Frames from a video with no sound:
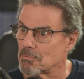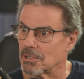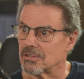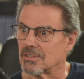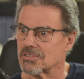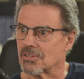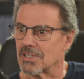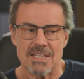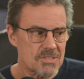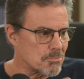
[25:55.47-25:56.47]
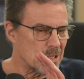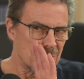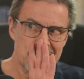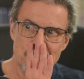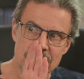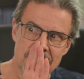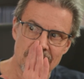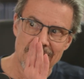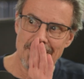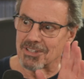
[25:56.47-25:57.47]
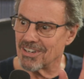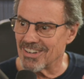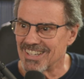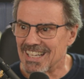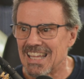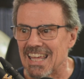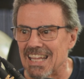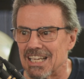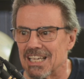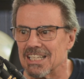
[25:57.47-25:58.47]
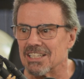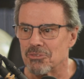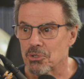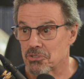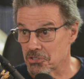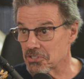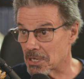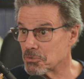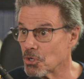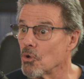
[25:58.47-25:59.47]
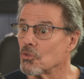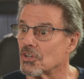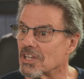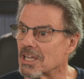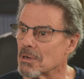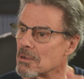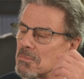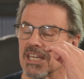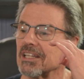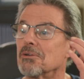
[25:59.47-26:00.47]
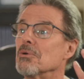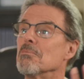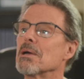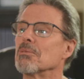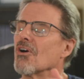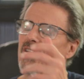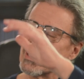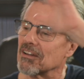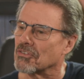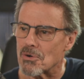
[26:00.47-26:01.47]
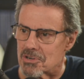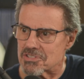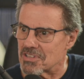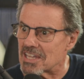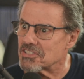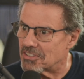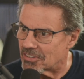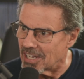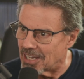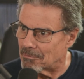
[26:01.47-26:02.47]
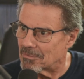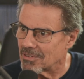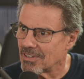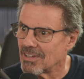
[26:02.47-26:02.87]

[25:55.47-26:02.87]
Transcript: But so I ask somebody, what's their name? And as soon as I'm told their name, I immediately remember, oh yeah, of course, that's their name.